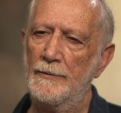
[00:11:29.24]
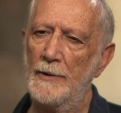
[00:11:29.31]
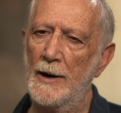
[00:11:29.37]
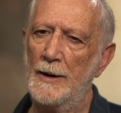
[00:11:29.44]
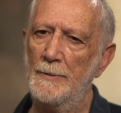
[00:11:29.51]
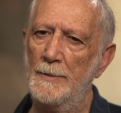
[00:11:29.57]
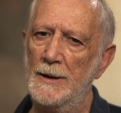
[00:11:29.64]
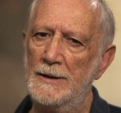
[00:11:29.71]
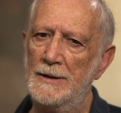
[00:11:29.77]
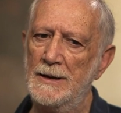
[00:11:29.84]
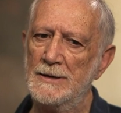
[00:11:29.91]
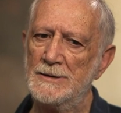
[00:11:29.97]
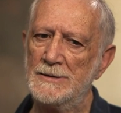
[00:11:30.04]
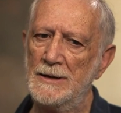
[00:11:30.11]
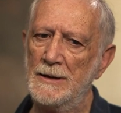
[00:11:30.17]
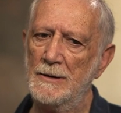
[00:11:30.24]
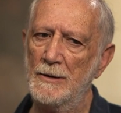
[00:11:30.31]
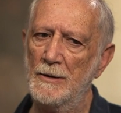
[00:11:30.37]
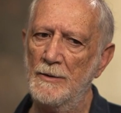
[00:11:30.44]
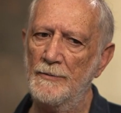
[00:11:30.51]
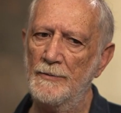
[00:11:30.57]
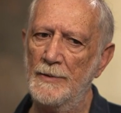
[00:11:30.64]

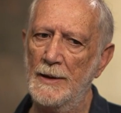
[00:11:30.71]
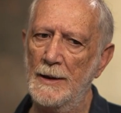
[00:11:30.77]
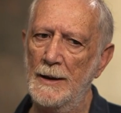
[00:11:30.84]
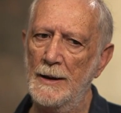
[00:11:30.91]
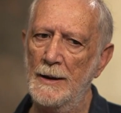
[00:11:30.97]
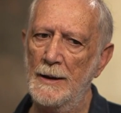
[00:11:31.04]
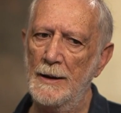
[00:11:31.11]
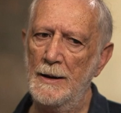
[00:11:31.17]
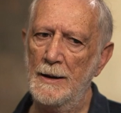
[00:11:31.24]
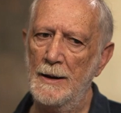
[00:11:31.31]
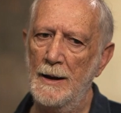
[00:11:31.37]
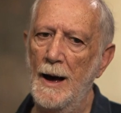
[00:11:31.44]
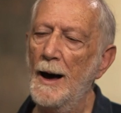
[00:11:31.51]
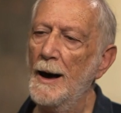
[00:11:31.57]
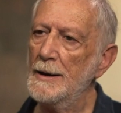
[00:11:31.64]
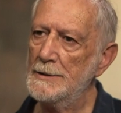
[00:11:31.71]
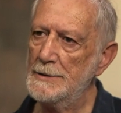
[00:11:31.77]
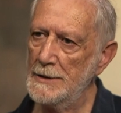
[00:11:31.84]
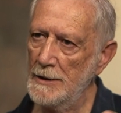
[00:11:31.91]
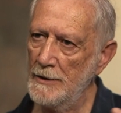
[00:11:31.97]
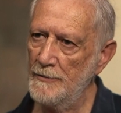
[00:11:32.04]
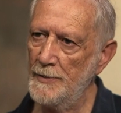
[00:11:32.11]
fragmentation of the
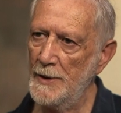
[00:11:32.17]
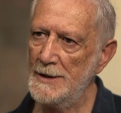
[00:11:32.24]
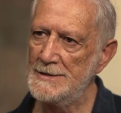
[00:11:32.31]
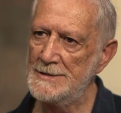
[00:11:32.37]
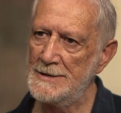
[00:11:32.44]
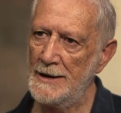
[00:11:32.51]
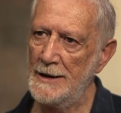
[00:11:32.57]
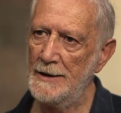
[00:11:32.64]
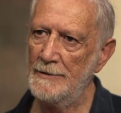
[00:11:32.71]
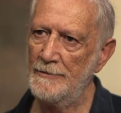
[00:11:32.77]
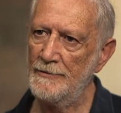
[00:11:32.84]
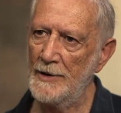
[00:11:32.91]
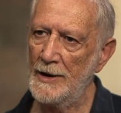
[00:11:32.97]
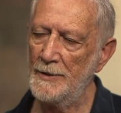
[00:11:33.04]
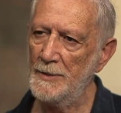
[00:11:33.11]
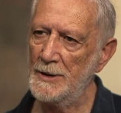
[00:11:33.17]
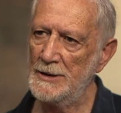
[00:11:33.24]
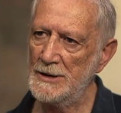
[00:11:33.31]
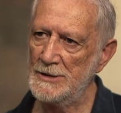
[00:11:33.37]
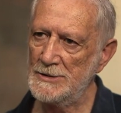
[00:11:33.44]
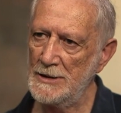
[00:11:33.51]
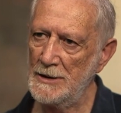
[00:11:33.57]
idea of Palestine,
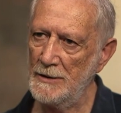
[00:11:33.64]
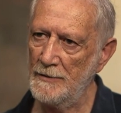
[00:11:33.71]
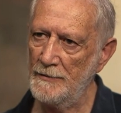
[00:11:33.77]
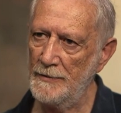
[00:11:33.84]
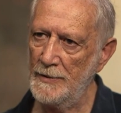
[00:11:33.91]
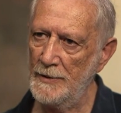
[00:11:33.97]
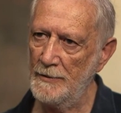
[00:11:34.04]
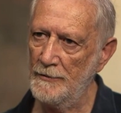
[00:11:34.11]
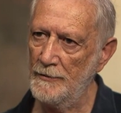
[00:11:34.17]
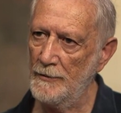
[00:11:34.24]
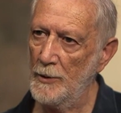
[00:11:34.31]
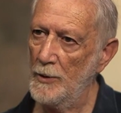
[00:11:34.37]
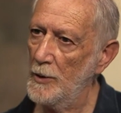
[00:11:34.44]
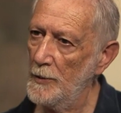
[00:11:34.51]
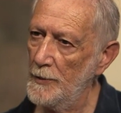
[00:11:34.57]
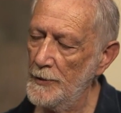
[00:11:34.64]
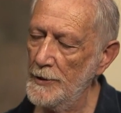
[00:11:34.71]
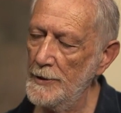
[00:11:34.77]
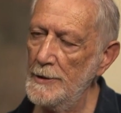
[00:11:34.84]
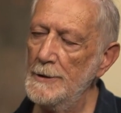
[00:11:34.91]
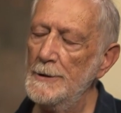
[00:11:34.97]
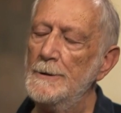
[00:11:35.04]
fragmentation of hope.
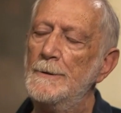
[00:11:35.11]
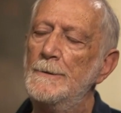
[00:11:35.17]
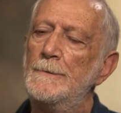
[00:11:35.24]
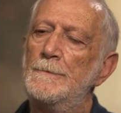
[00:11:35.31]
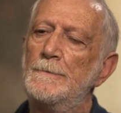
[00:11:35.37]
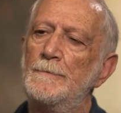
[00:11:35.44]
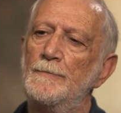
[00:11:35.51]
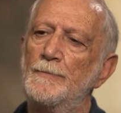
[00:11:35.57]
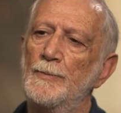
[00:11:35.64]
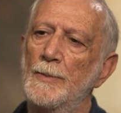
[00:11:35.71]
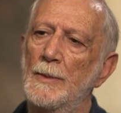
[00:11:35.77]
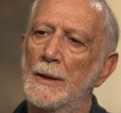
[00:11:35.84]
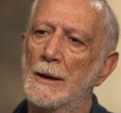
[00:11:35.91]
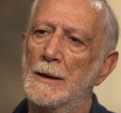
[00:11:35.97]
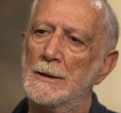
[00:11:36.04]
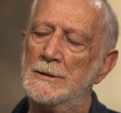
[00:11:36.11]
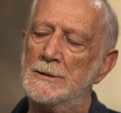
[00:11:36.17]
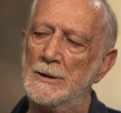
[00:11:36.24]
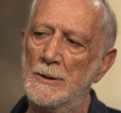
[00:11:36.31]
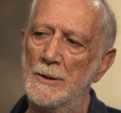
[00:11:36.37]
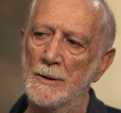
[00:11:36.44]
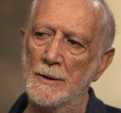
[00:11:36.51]

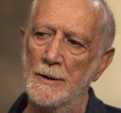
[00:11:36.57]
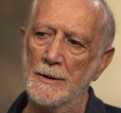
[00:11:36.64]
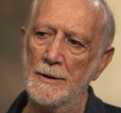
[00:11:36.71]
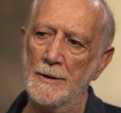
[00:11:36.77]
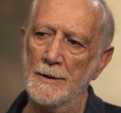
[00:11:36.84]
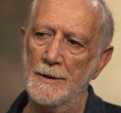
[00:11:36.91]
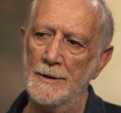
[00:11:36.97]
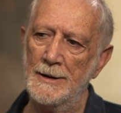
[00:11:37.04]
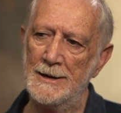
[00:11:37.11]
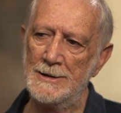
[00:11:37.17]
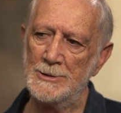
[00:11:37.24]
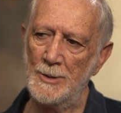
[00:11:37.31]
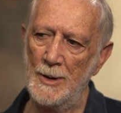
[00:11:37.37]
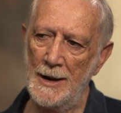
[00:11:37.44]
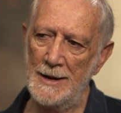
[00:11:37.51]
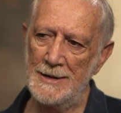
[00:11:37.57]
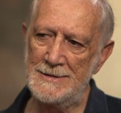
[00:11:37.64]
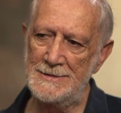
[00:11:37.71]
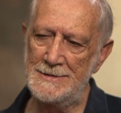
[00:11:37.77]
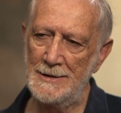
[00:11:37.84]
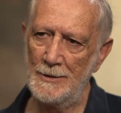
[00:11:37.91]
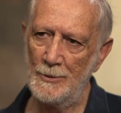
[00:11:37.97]
So that's why I
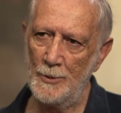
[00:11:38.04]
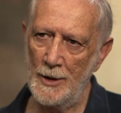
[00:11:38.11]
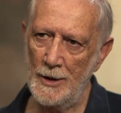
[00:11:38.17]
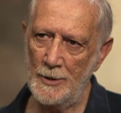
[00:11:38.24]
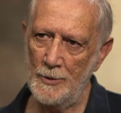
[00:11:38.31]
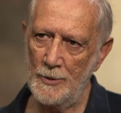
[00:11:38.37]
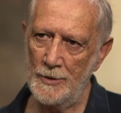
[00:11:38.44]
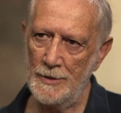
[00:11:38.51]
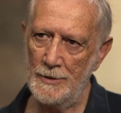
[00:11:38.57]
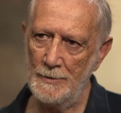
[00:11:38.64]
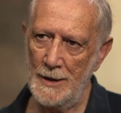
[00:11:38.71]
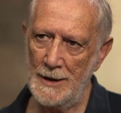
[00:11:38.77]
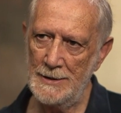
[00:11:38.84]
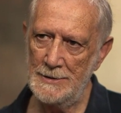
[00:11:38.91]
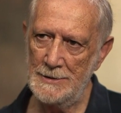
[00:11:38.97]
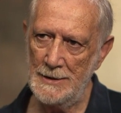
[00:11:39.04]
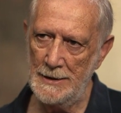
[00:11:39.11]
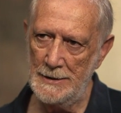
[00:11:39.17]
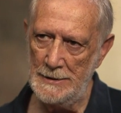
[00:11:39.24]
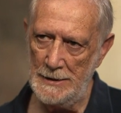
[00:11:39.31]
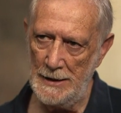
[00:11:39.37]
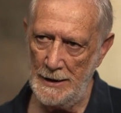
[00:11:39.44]
still work with mud,
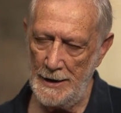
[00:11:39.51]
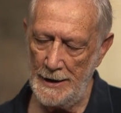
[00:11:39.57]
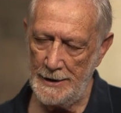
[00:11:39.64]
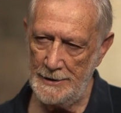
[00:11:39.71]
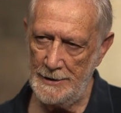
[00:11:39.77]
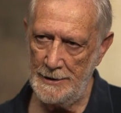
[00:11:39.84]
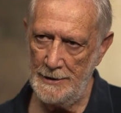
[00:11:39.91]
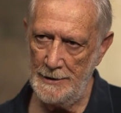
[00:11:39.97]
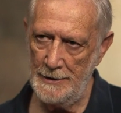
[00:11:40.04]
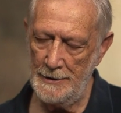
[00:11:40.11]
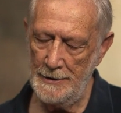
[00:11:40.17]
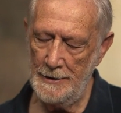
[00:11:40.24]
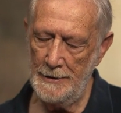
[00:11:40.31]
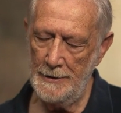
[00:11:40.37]
and I like the